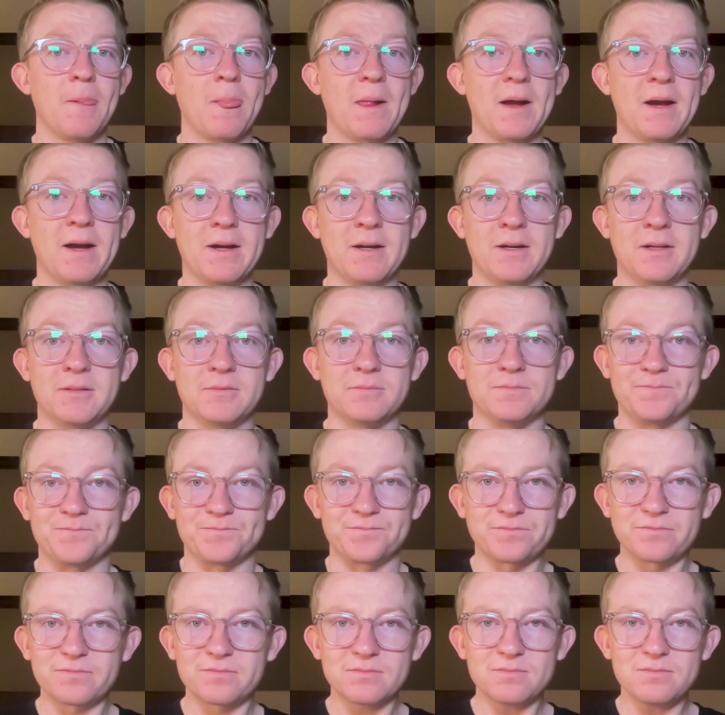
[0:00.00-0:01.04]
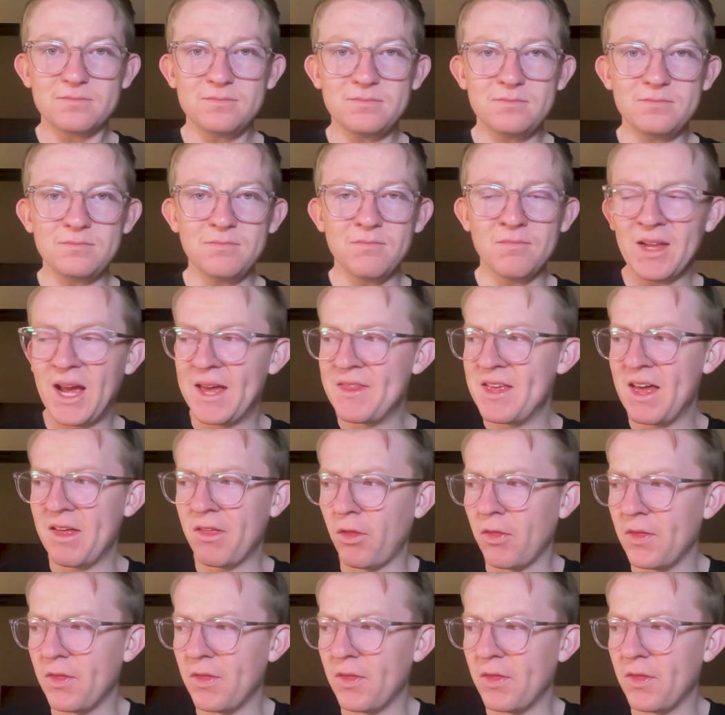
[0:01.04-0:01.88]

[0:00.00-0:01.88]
And the other